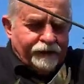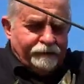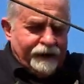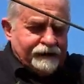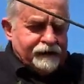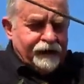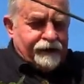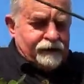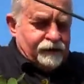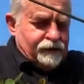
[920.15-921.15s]
The best thing
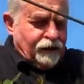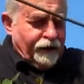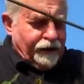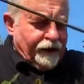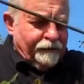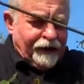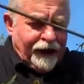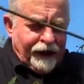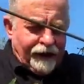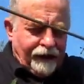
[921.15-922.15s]
is just start
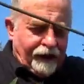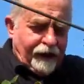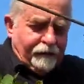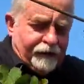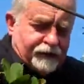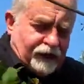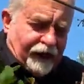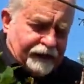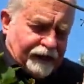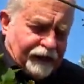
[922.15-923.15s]
eliminating and
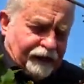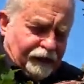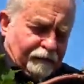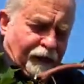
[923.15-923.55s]
selecting in your